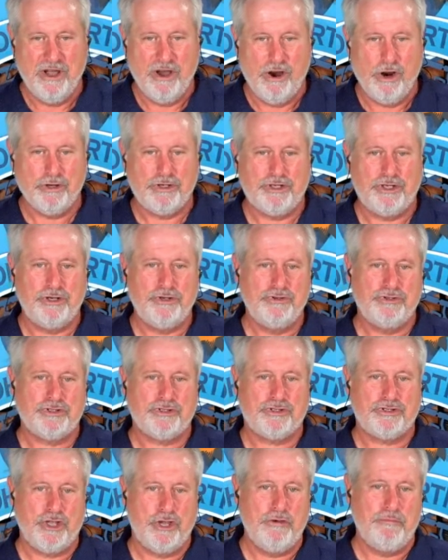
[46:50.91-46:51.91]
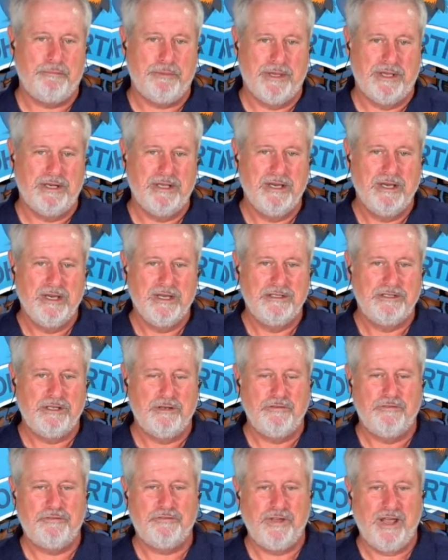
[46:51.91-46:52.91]
are too stupid to
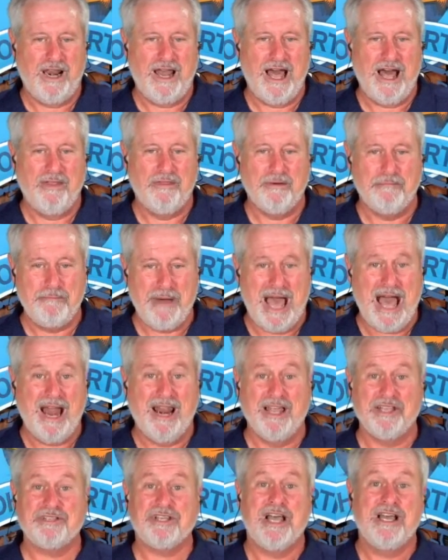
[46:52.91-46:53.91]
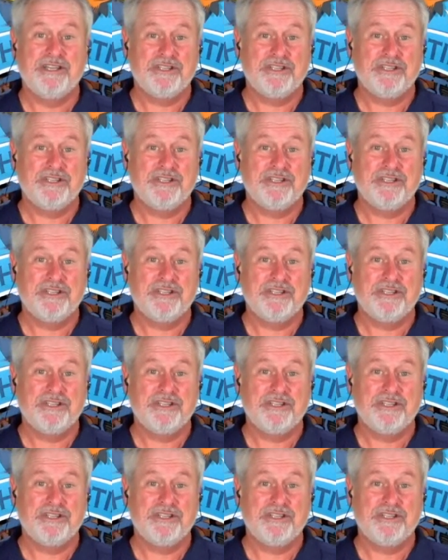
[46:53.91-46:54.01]
fill out the ballots